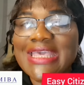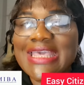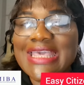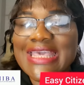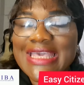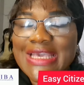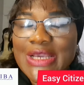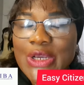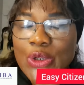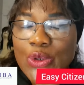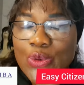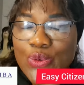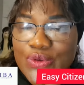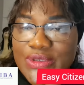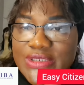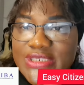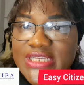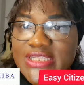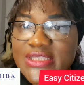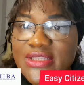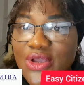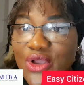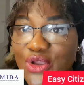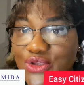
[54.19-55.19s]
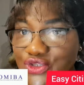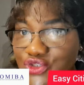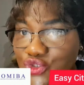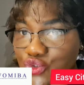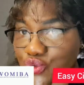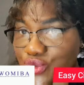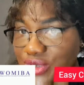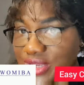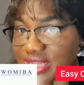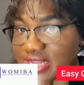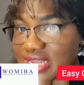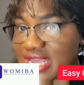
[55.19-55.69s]
including
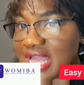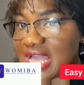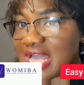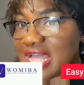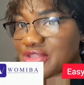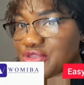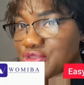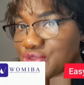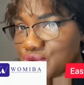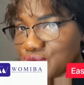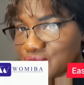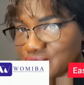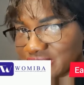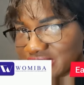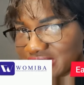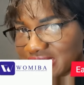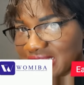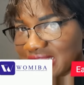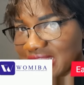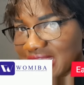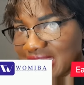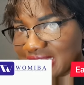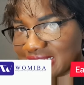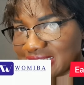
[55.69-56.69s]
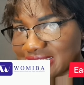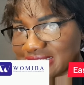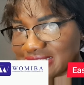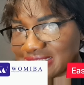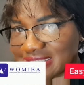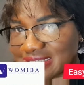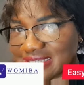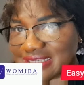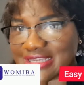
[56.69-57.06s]
Australia and New Zealand.